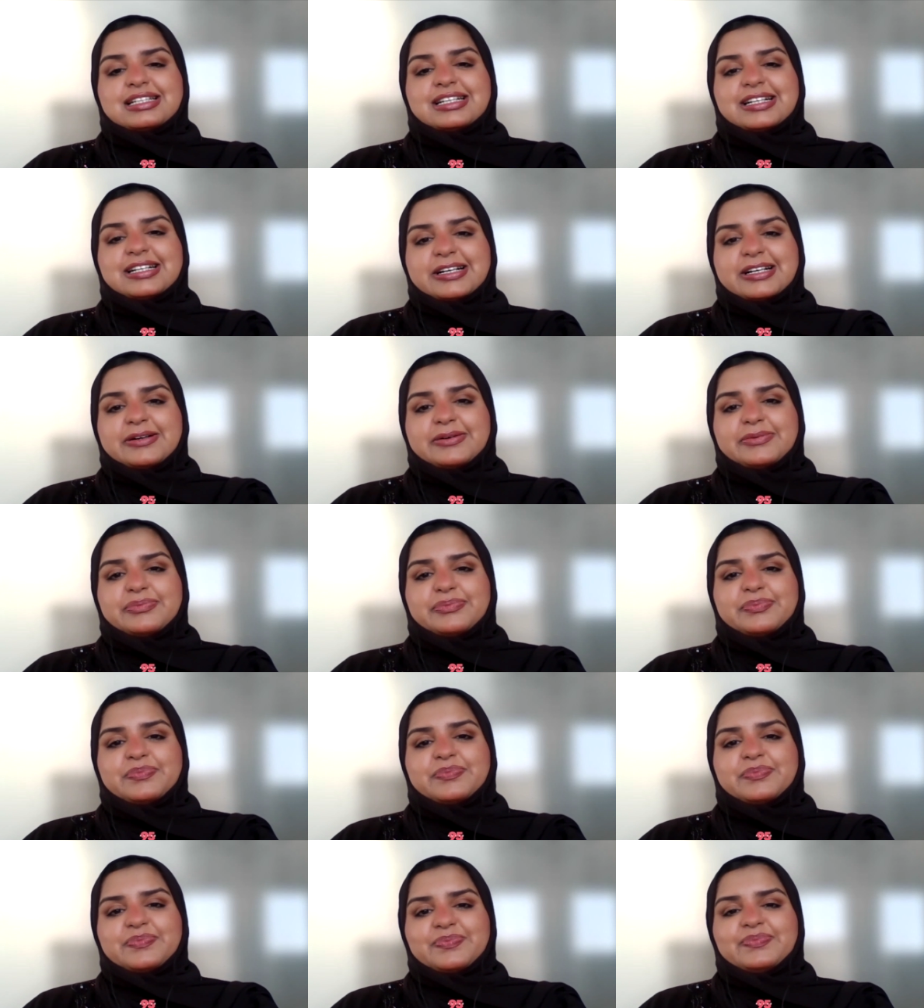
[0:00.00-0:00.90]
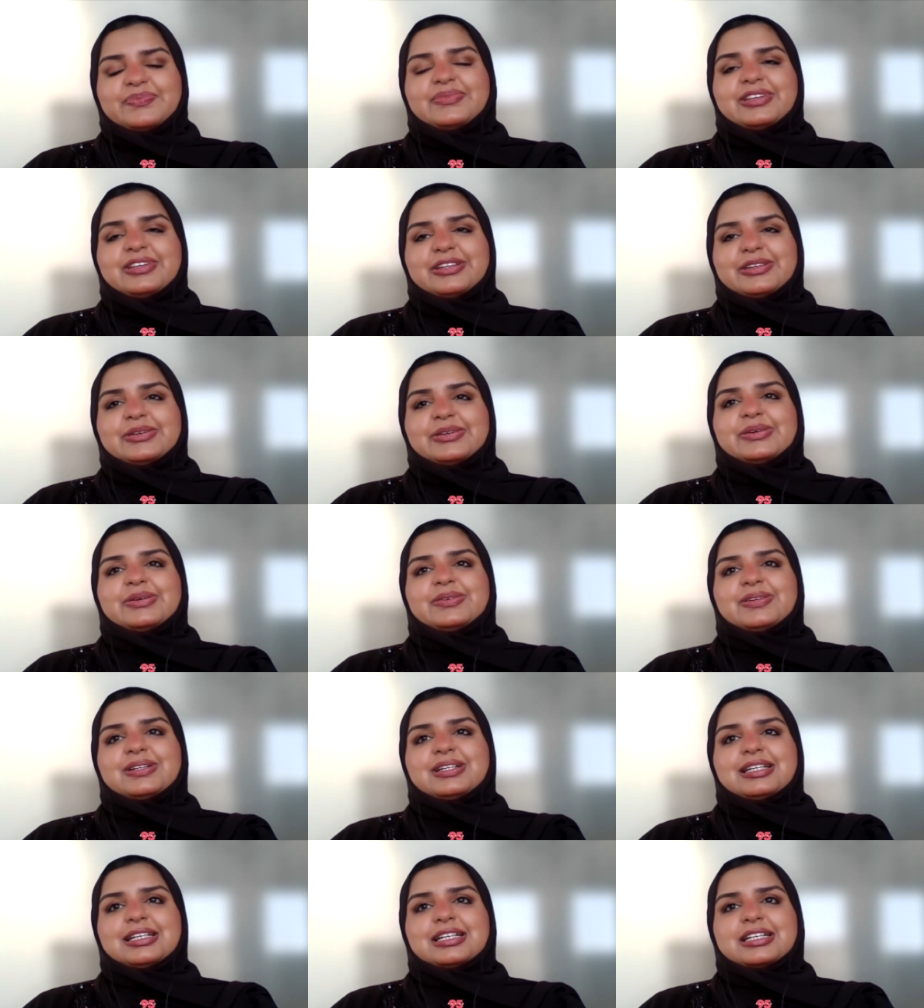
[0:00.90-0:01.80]
uh, you know,
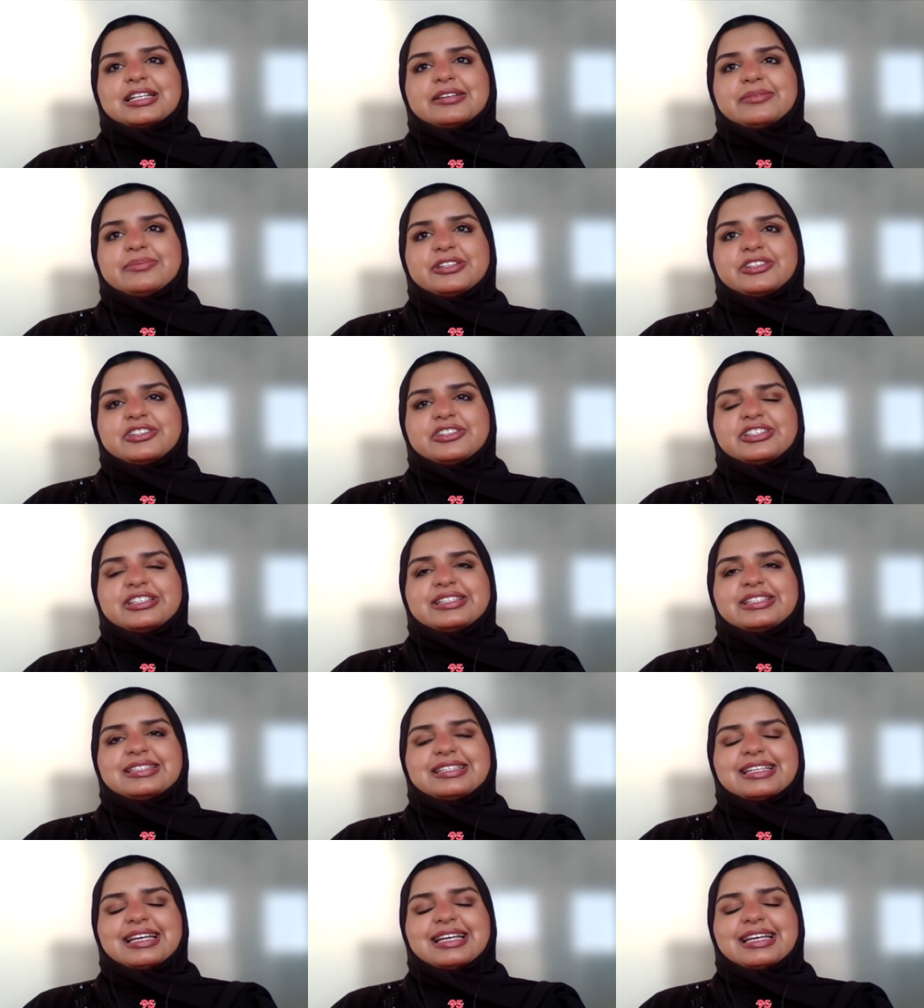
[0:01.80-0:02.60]
uh, commissioned.